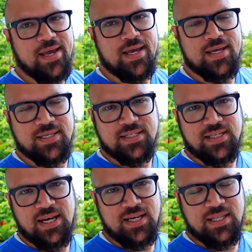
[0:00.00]
and
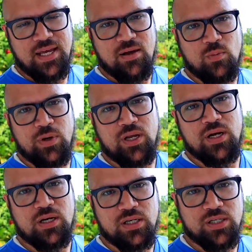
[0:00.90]
decided that we
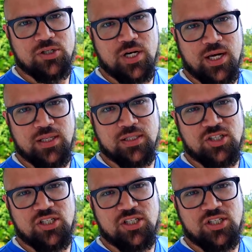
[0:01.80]
are going to try this